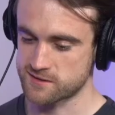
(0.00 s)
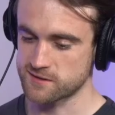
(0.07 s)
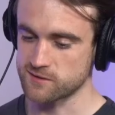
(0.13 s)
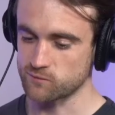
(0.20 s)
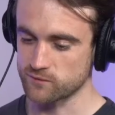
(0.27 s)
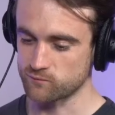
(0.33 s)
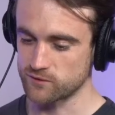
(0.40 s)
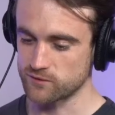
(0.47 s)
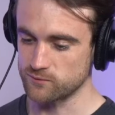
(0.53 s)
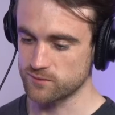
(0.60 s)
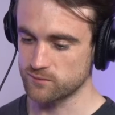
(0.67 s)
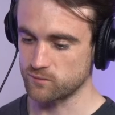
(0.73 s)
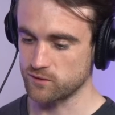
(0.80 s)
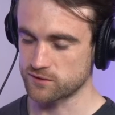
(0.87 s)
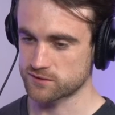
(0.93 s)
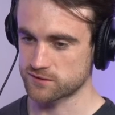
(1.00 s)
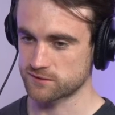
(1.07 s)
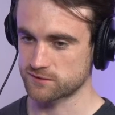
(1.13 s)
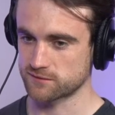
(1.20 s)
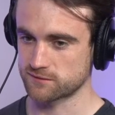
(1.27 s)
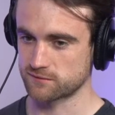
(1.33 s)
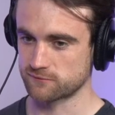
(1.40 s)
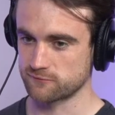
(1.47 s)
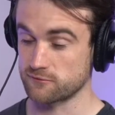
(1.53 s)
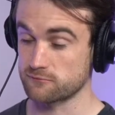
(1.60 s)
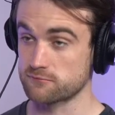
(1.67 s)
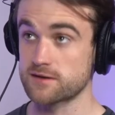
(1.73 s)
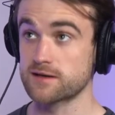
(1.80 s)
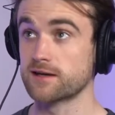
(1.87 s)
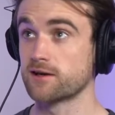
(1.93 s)
we'd all been watching for a
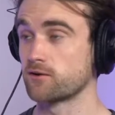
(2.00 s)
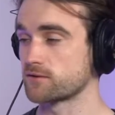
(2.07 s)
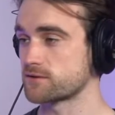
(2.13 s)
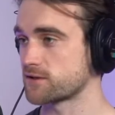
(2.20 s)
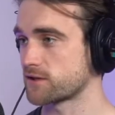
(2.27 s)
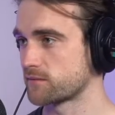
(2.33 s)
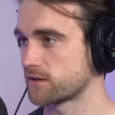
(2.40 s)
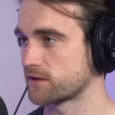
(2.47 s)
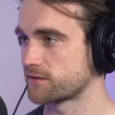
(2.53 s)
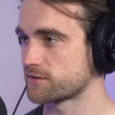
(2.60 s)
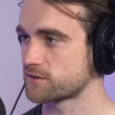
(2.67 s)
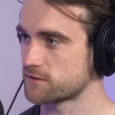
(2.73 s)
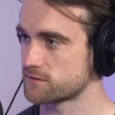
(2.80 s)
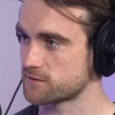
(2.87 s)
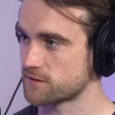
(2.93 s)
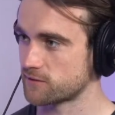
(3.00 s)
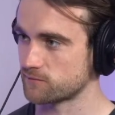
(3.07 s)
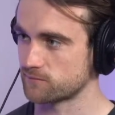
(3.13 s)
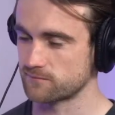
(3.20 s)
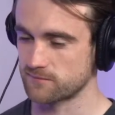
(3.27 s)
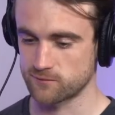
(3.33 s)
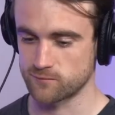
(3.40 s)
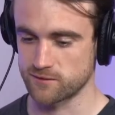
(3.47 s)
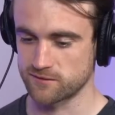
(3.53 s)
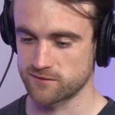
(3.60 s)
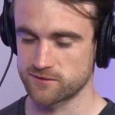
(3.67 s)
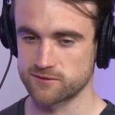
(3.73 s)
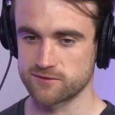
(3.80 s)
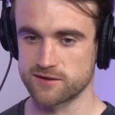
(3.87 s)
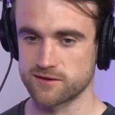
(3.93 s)
really long time. Again, it shows how well
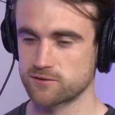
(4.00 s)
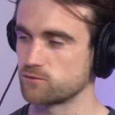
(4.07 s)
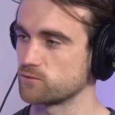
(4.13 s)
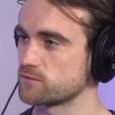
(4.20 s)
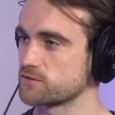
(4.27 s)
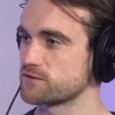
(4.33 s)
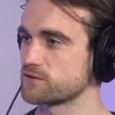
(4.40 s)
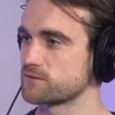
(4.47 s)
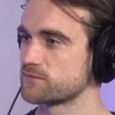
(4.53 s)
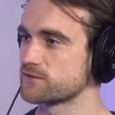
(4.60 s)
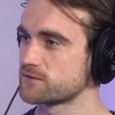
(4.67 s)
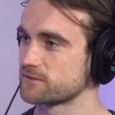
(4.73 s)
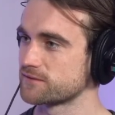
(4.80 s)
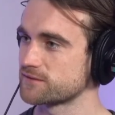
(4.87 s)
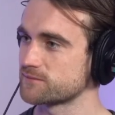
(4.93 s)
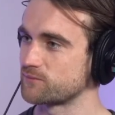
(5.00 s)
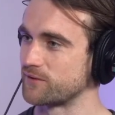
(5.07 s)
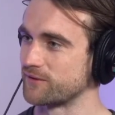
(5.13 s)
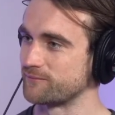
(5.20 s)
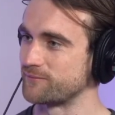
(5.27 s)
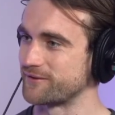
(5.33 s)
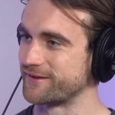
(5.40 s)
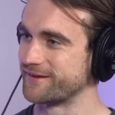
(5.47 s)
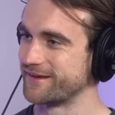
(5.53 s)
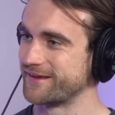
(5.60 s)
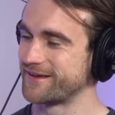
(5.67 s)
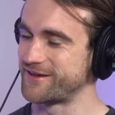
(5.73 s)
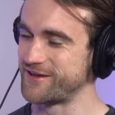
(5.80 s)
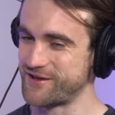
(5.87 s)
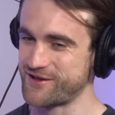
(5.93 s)
the UK court system is
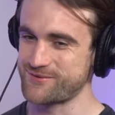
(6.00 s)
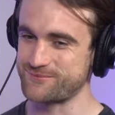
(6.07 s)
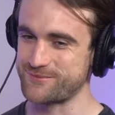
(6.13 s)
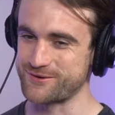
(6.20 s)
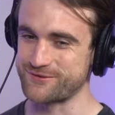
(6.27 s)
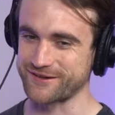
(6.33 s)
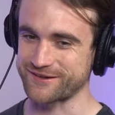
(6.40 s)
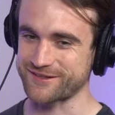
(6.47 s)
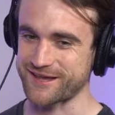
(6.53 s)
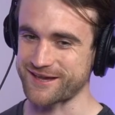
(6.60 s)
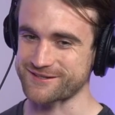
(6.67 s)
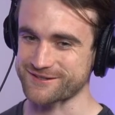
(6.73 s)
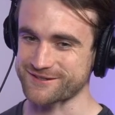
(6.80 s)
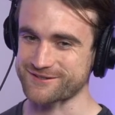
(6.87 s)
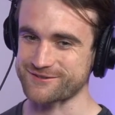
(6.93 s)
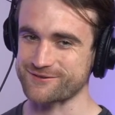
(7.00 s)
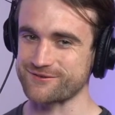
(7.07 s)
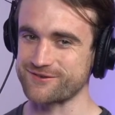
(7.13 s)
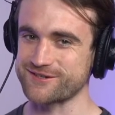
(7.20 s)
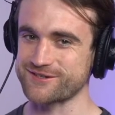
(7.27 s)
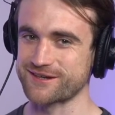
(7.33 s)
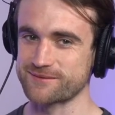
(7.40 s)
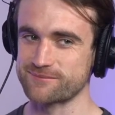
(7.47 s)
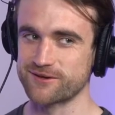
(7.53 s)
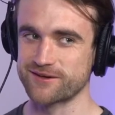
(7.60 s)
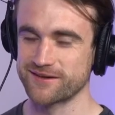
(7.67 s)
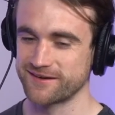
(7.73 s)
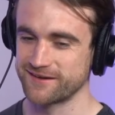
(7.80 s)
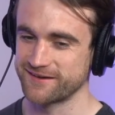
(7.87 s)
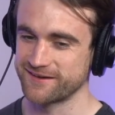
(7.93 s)
moving cases through efficiently. But
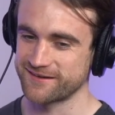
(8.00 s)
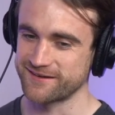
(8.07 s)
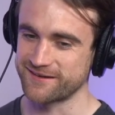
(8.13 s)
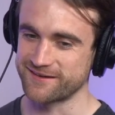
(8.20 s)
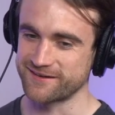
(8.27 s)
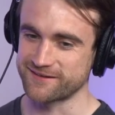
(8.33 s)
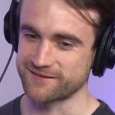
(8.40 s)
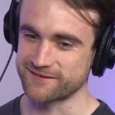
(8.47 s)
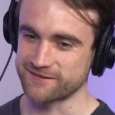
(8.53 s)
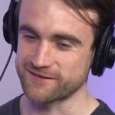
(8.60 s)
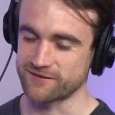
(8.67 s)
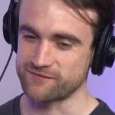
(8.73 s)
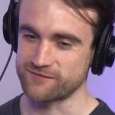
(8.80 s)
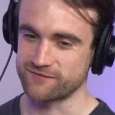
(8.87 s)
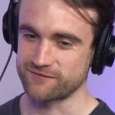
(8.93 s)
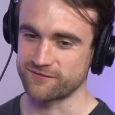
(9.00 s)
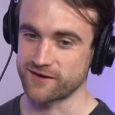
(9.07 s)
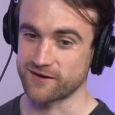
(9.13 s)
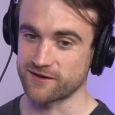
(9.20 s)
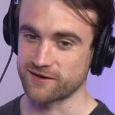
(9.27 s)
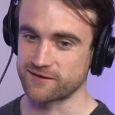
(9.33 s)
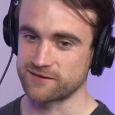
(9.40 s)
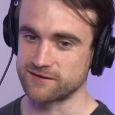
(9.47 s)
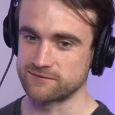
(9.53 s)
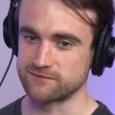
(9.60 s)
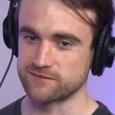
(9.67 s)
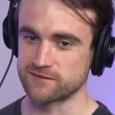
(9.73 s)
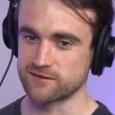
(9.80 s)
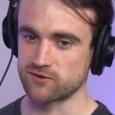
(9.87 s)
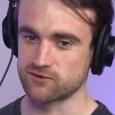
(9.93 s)
I finally
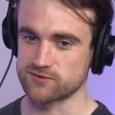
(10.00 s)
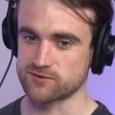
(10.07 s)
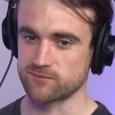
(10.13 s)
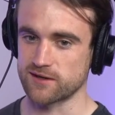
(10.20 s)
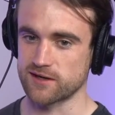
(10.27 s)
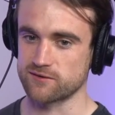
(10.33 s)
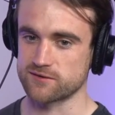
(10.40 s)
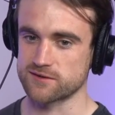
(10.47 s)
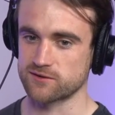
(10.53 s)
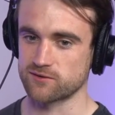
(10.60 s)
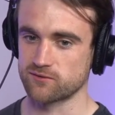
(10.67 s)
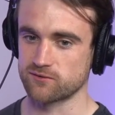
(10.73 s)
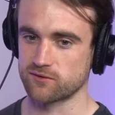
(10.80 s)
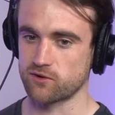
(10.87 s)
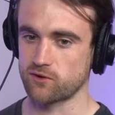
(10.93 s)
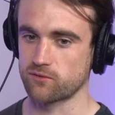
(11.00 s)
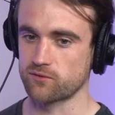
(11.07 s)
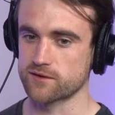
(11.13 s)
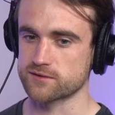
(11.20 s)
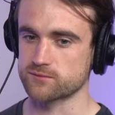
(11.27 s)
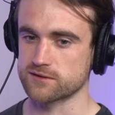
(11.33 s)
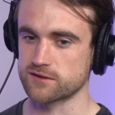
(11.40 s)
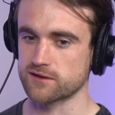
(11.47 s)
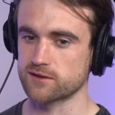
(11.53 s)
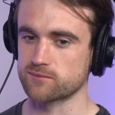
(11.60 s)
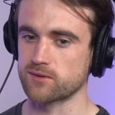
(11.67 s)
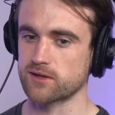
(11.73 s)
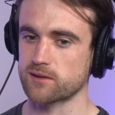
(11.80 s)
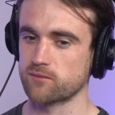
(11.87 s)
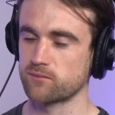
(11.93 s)
got some clarity on this, which I think had
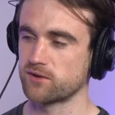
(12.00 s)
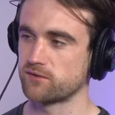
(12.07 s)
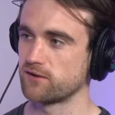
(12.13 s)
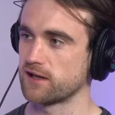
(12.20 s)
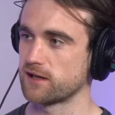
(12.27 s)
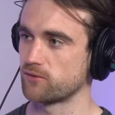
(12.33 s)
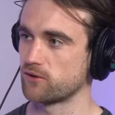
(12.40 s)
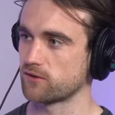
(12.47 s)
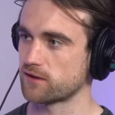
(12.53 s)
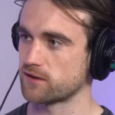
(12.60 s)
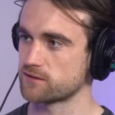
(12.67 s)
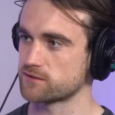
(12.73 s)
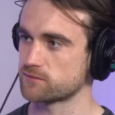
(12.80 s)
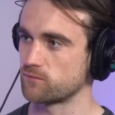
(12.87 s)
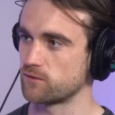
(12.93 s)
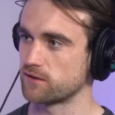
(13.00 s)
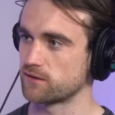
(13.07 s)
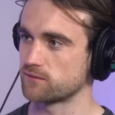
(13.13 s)
become a bit of a landmark case where